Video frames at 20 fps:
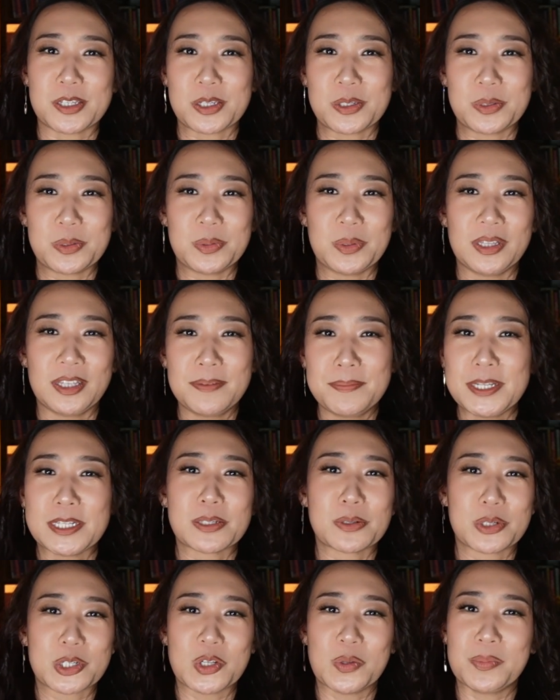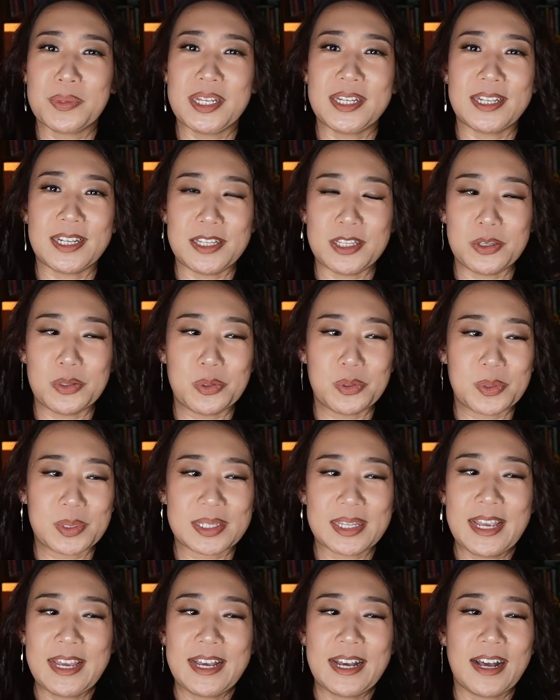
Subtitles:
to limit social media use,